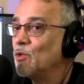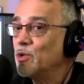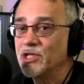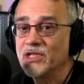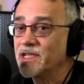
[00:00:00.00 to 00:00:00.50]

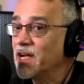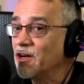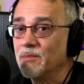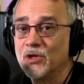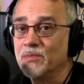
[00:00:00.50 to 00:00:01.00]
which is
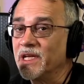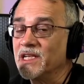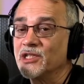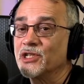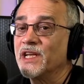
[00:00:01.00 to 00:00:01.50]
terrible
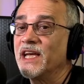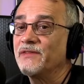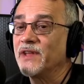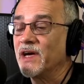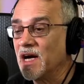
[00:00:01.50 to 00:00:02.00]
because you're going to
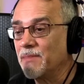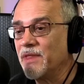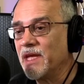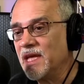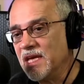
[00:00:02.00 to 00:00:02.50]
have to up
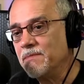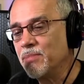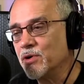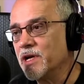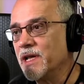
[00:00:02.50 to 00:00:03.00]
the
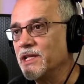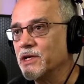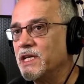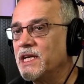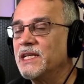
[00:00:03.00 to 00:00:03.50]
input and
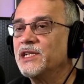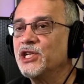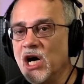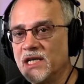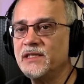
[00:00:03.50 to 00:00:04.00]
you're going to get
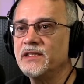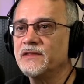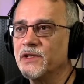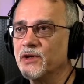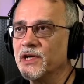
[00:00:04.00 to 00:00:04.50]
tons
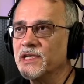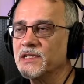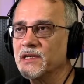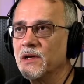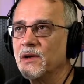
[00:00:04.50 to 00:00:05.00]
of
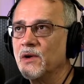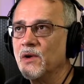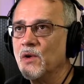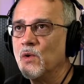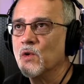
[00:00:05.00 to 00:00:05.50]
noise,
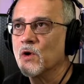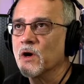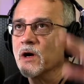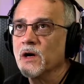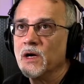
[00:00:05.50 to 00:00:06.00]

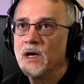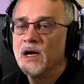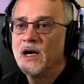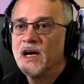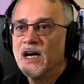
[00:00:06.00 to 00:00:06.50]
or
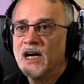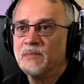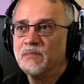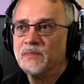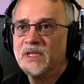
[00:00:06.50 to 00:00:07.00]

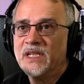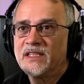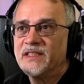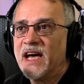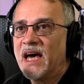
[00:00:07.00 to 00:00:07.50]

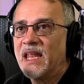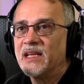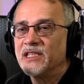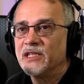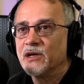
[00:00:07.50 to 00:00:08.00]
it's not,
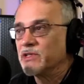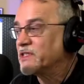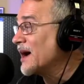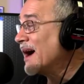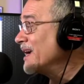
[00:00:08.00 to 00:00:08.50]
it's
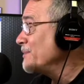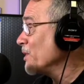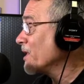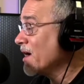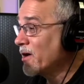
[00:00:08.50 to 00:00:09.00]
a
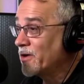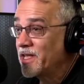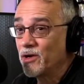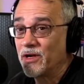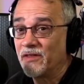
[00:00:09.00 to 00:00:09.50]

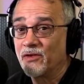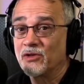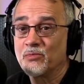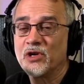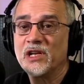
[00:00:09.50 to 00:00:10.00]
hypercardioid, so
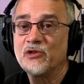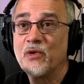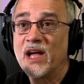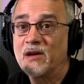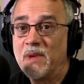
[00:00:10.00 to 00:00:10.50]
it's pretty
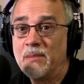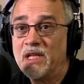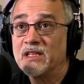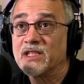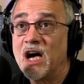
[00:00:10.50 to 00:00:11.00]
direct.
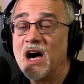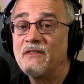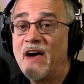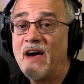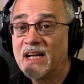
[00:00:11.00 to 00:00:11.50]
Maybe it's
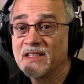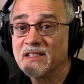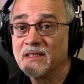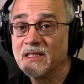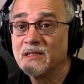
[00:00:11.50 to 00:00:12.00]
off
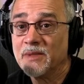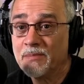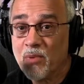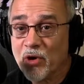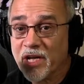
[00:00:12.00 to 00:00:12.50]
axis a little
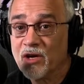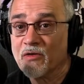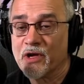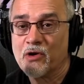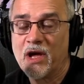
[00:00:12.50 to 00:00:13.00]
bit, pointing
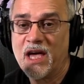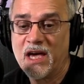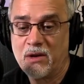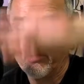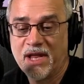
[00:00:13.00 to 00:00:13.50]
over your
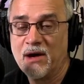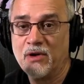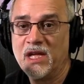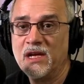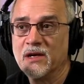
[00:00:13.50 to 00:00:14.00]
head or
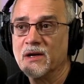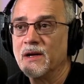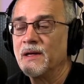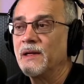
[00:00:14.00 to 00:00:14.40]
down here.